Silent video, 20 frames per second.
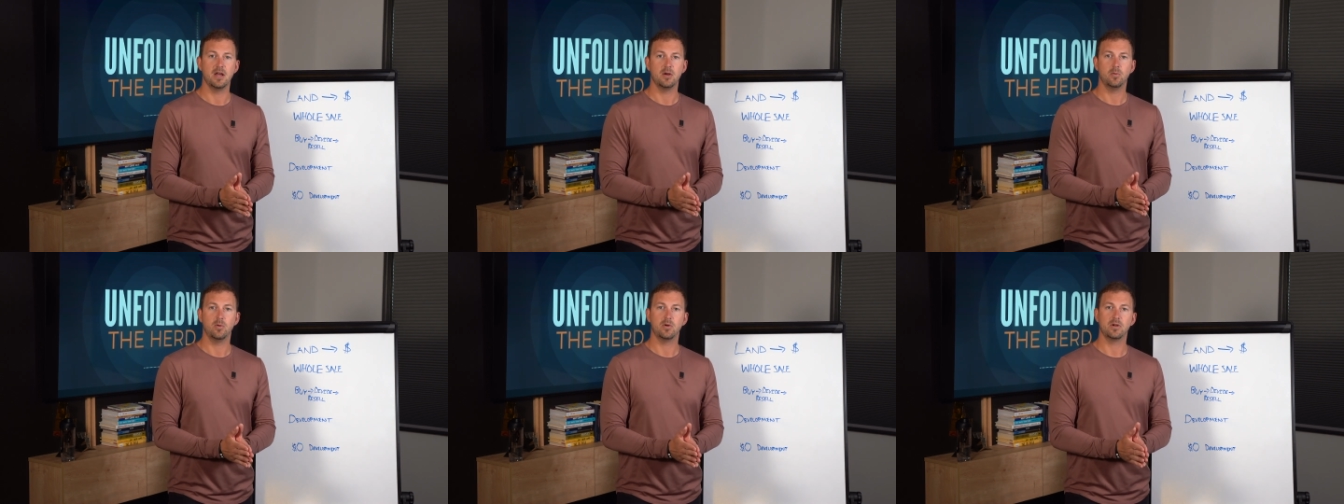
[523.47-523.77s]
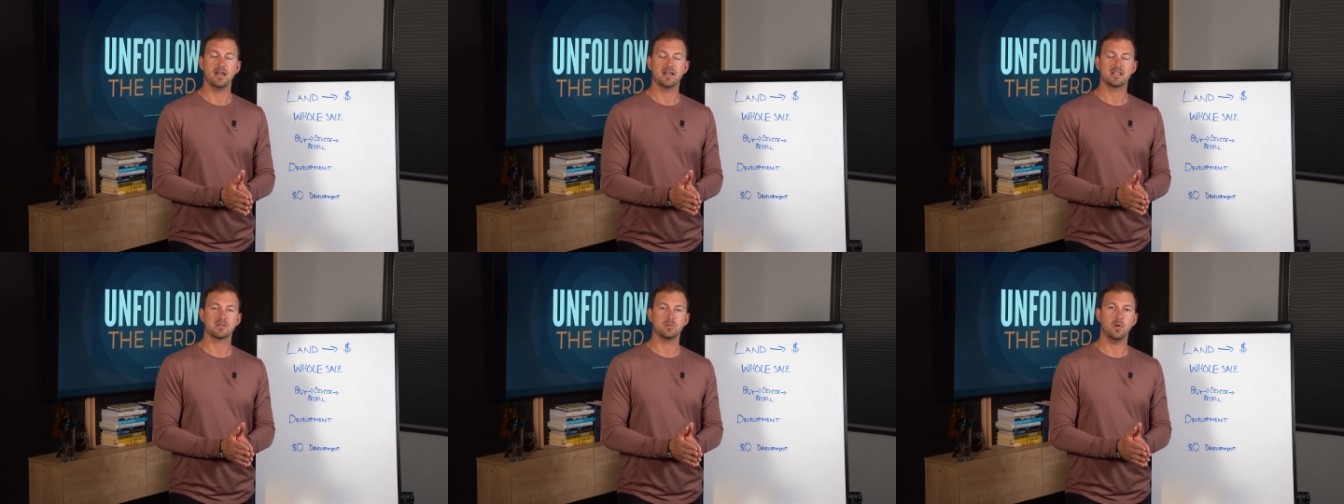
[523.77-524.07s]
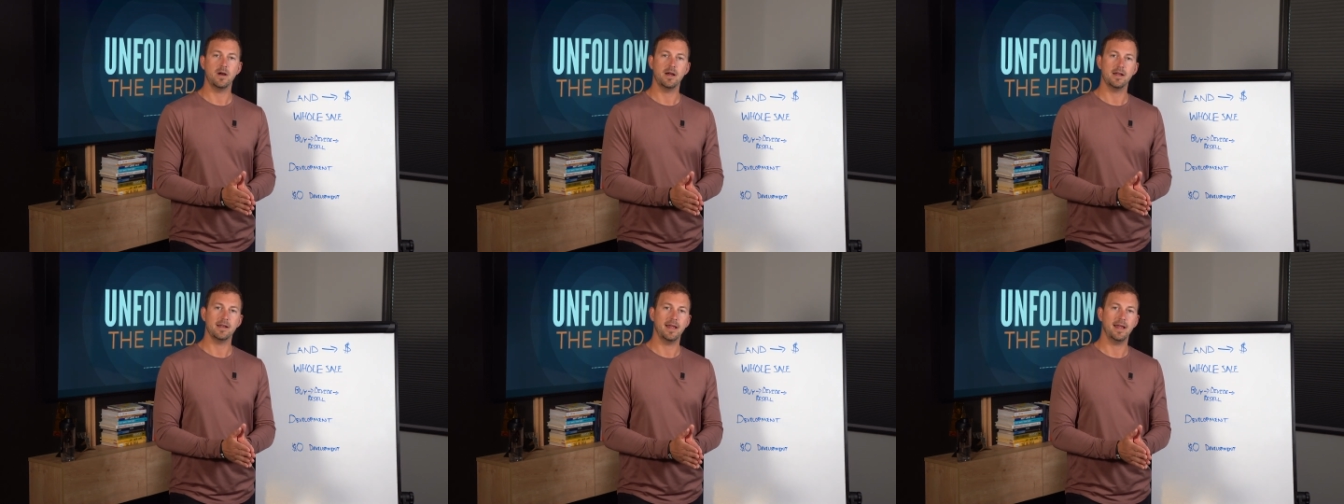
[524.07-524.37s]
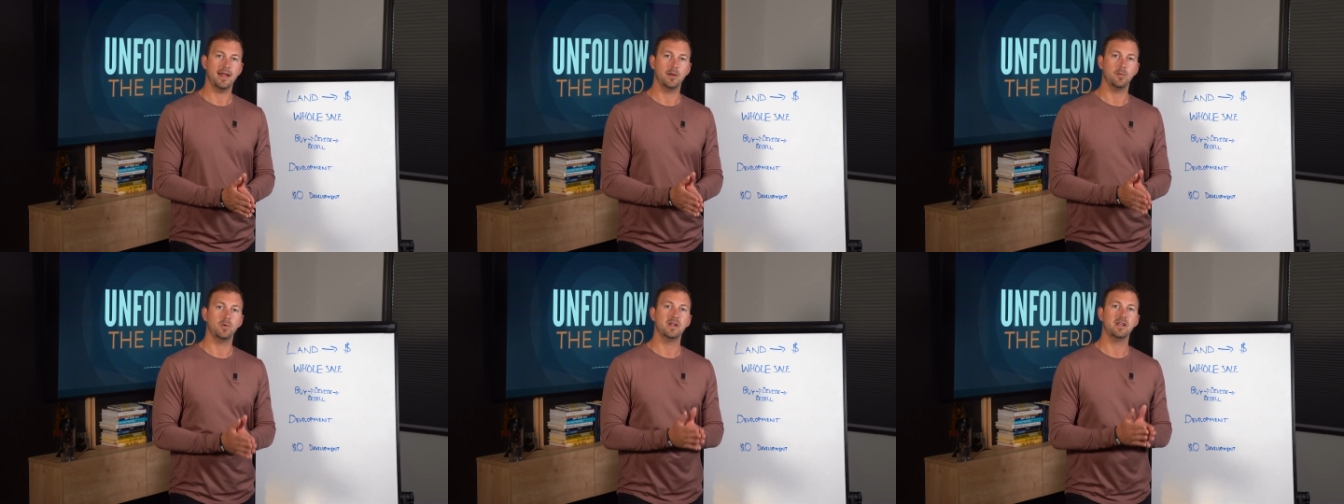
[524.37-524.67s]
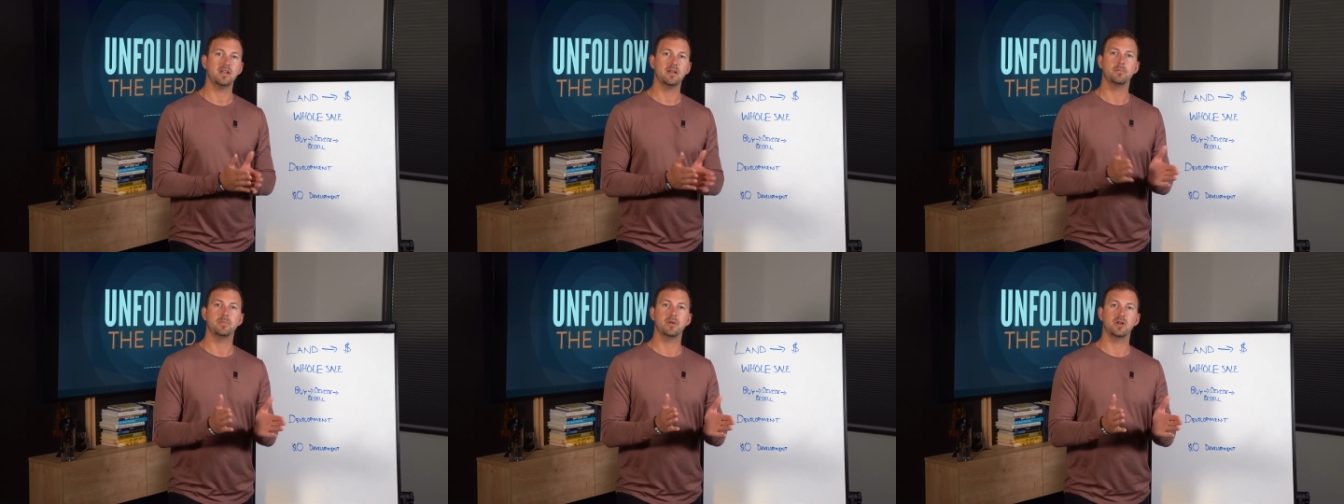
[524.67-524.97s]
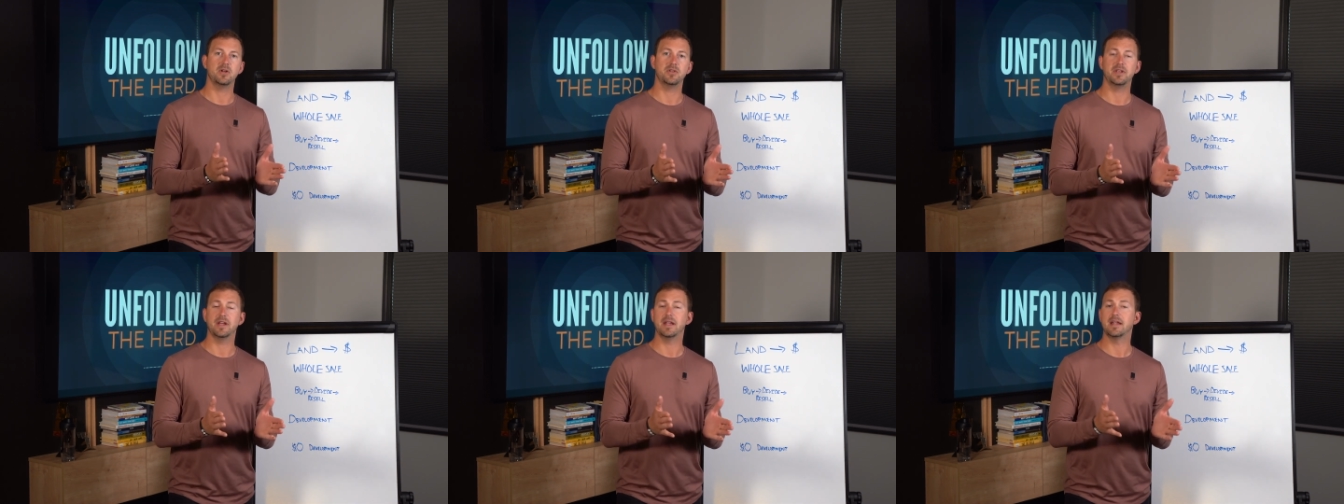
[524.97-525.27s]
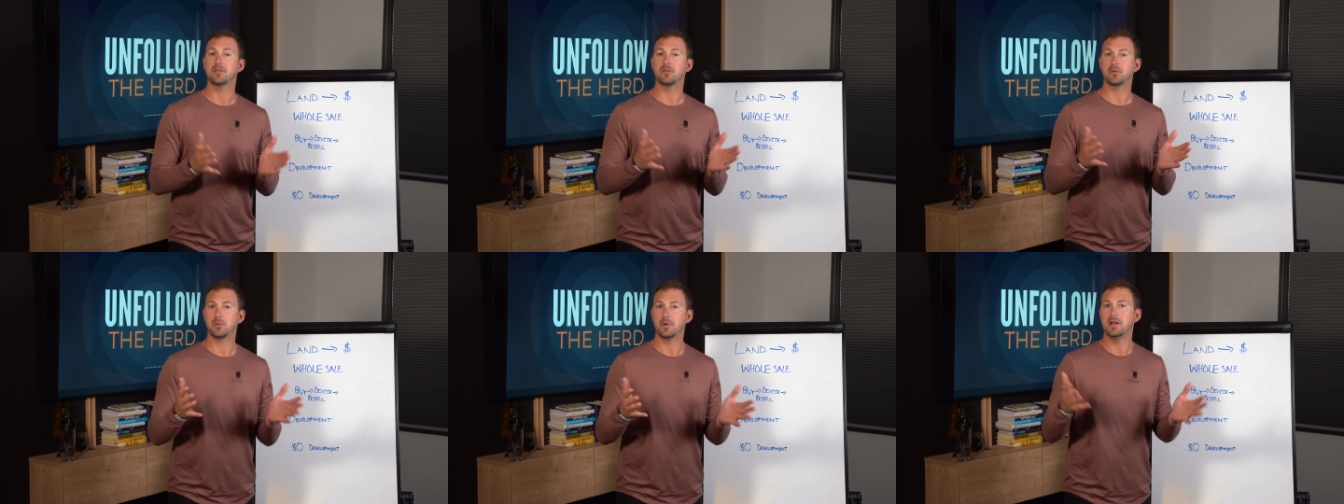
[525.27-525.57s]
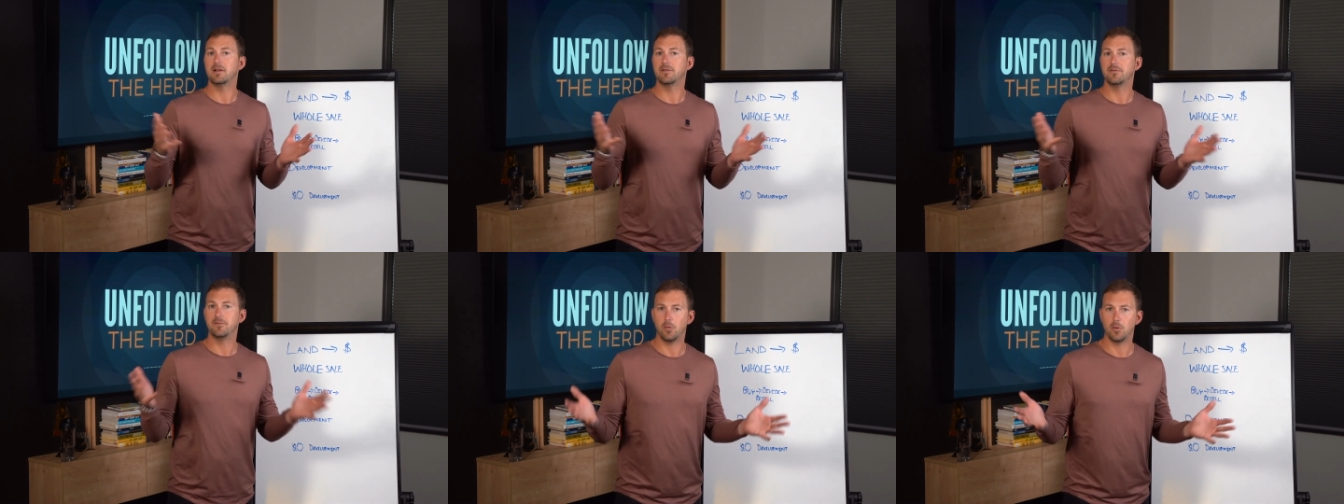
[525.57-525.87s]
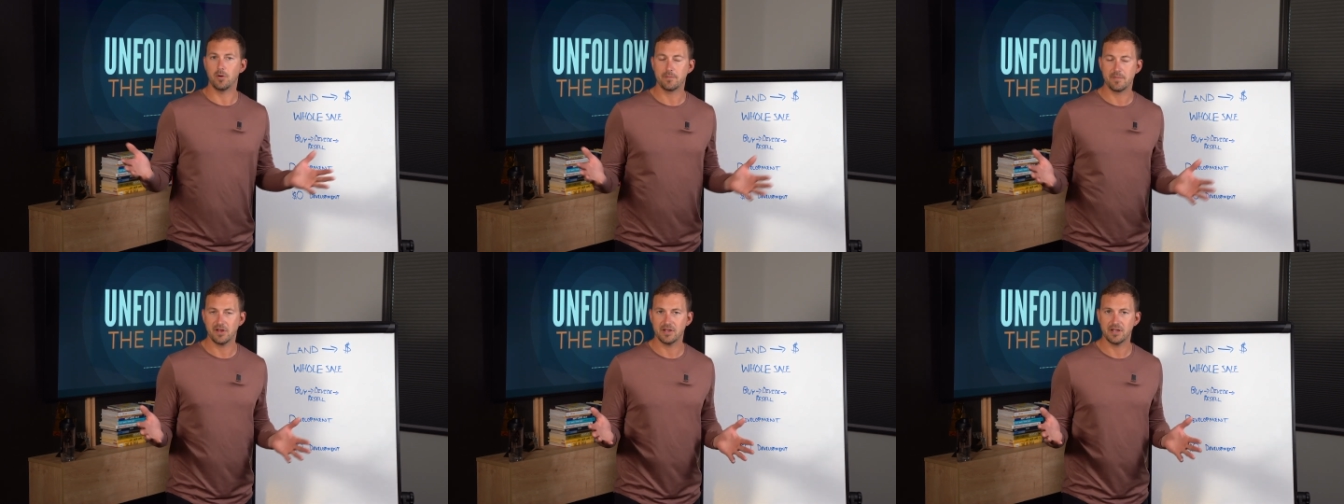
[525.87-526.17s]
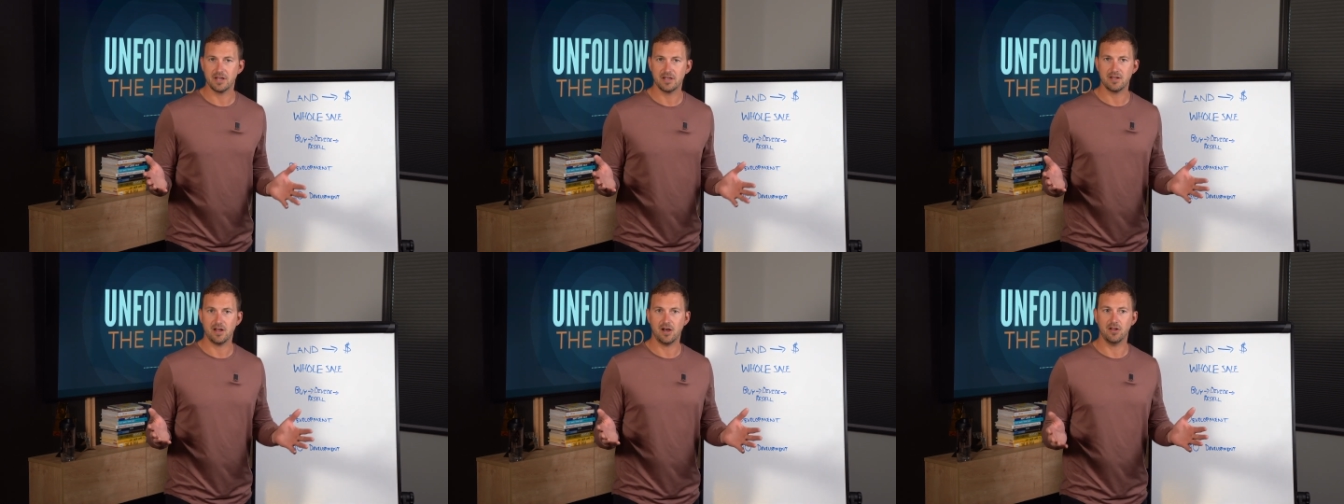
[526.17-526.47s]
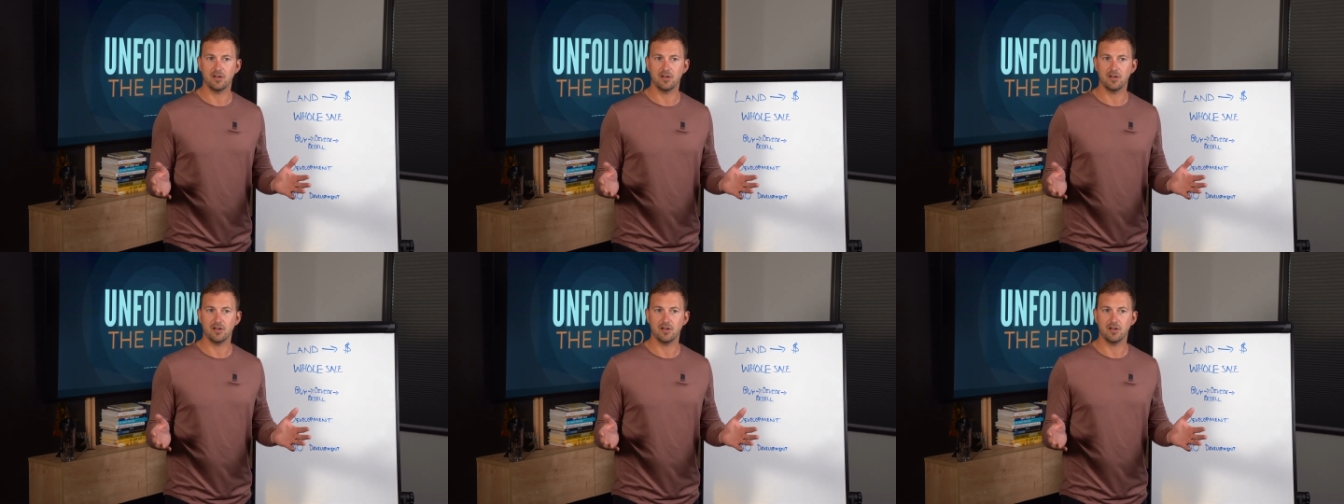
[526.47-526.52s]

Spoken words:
Well, guess what? Hey, we can build a $3 to $4 million